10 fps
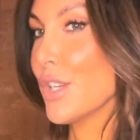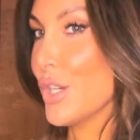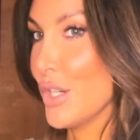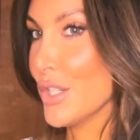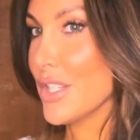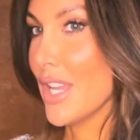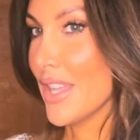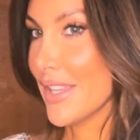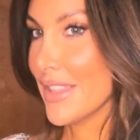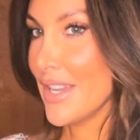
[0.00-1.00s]
go. Yeah,
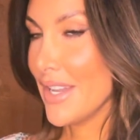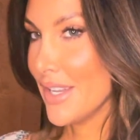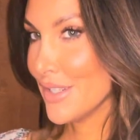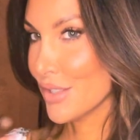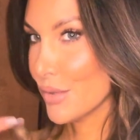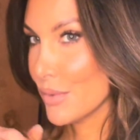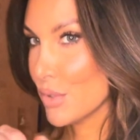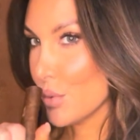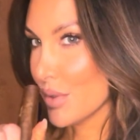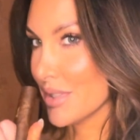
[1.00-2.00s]
like that. You're
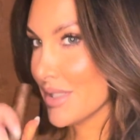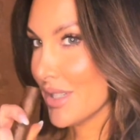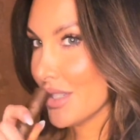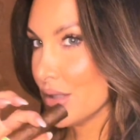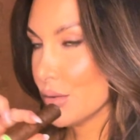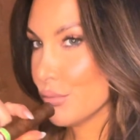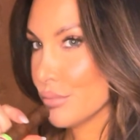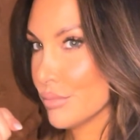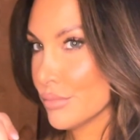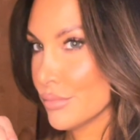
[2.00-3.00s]
twisting,
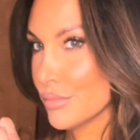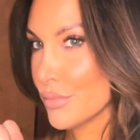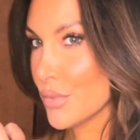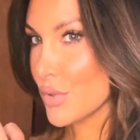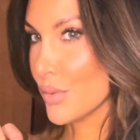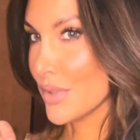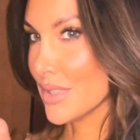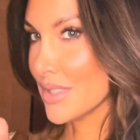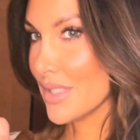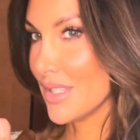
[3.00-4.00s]

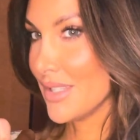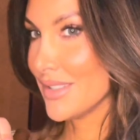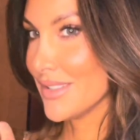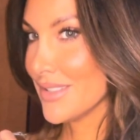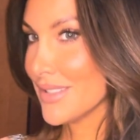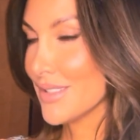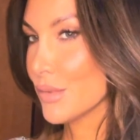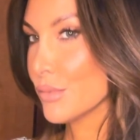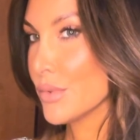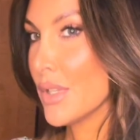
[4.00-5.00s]
twist it,
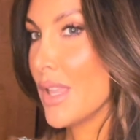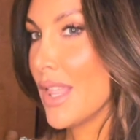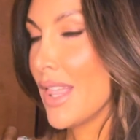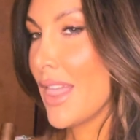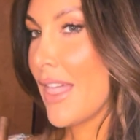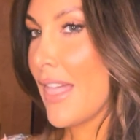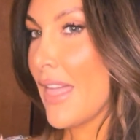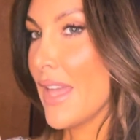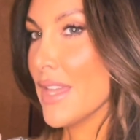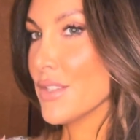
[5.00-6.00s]

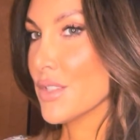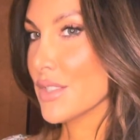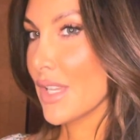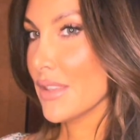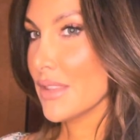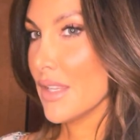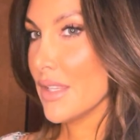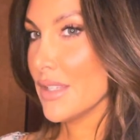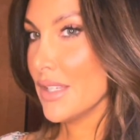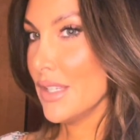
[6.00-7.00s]
and just get
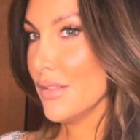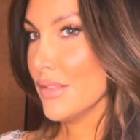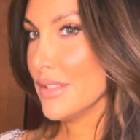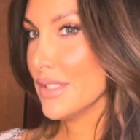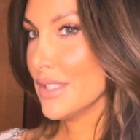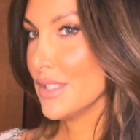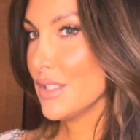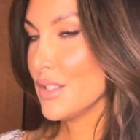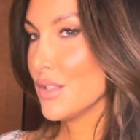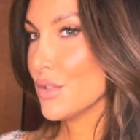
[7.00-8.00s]
it evenly
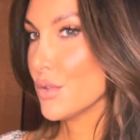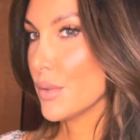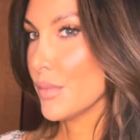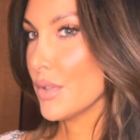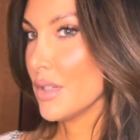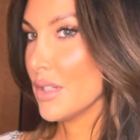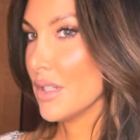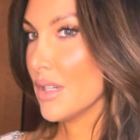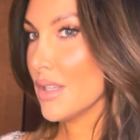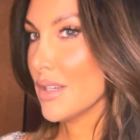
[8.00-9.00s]
distributed.
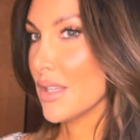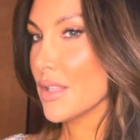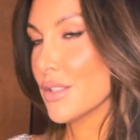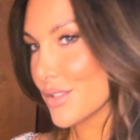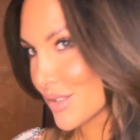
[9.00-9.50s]
That looks